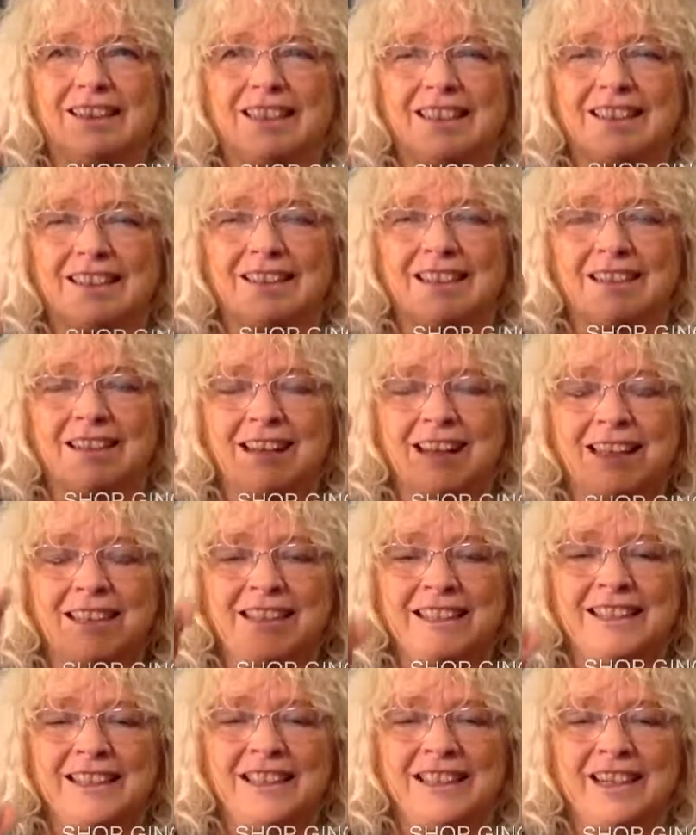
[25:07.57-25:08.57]
So I
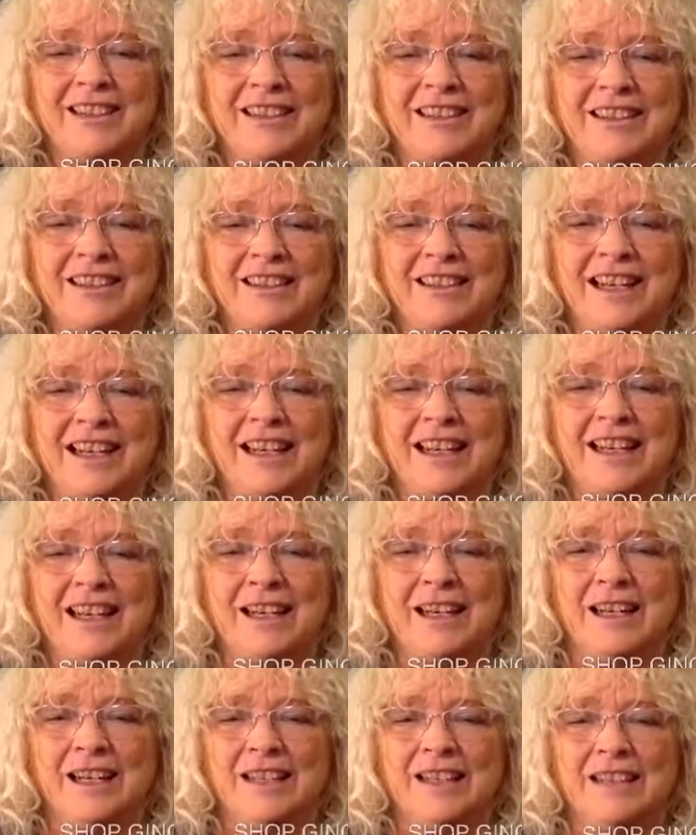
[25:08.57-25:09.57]
had to start
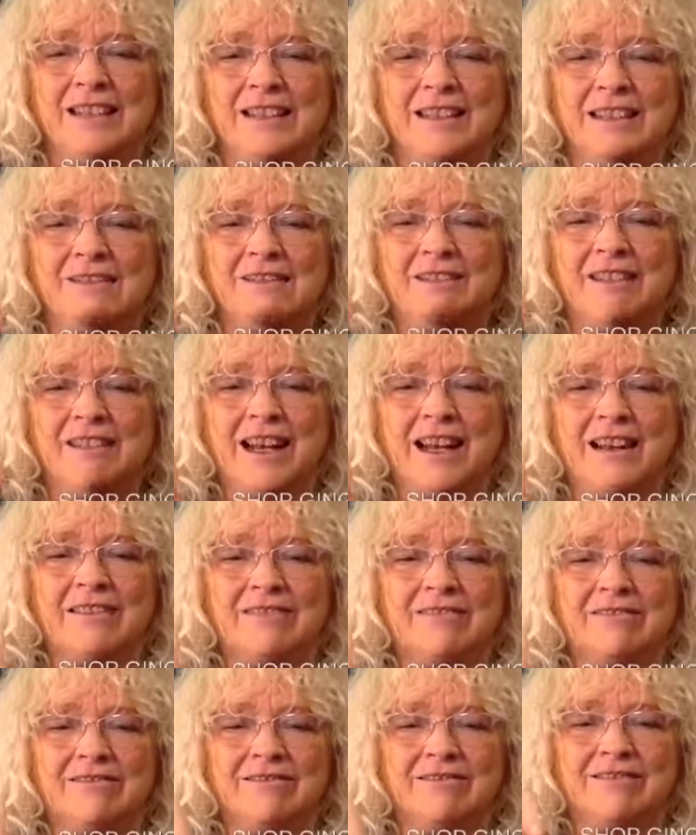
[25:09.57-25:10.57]
taking one
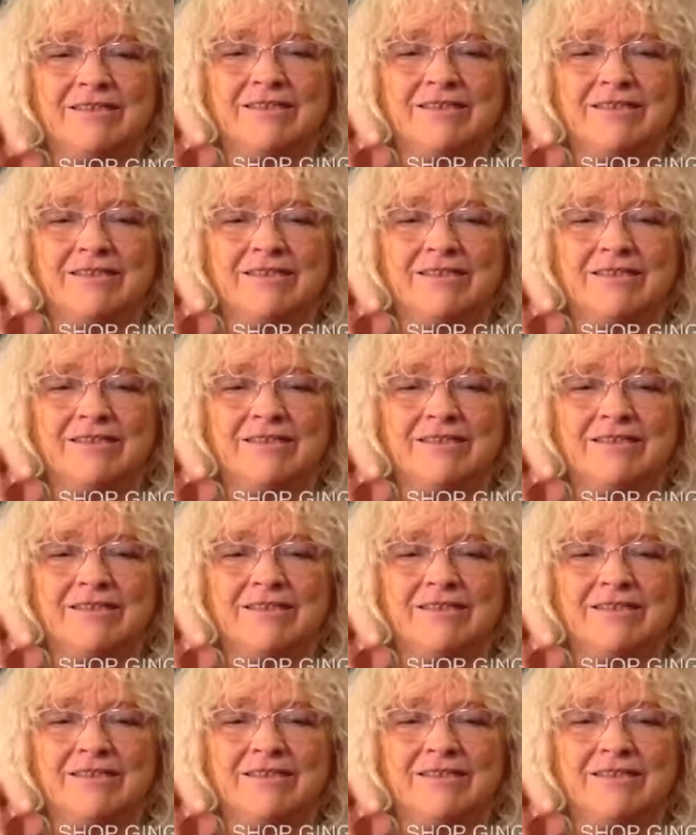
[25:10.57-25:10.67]
out,